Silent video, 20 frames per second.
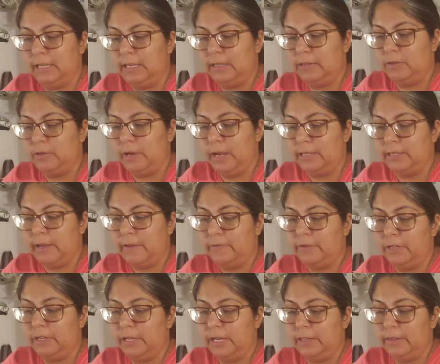is you guys have
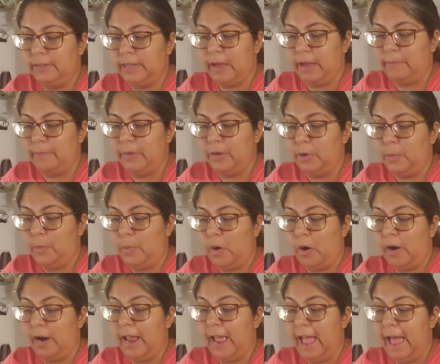to cut that middle
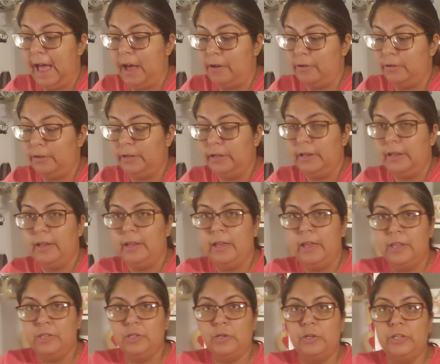part out
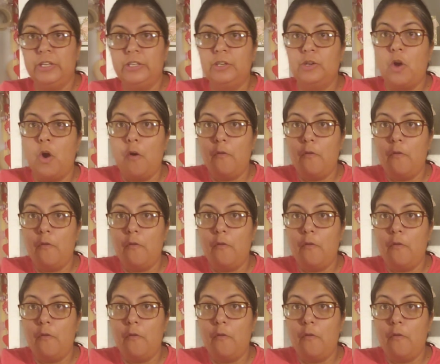so it doesn't